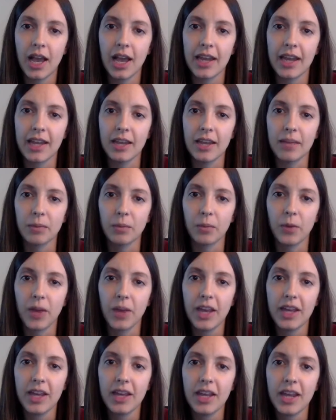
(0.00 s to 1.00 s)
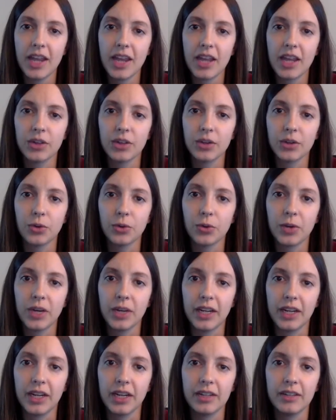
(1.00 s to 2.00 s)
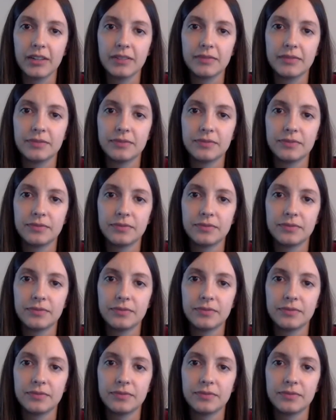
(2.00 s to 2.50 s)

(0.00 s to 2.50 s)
I am red and green.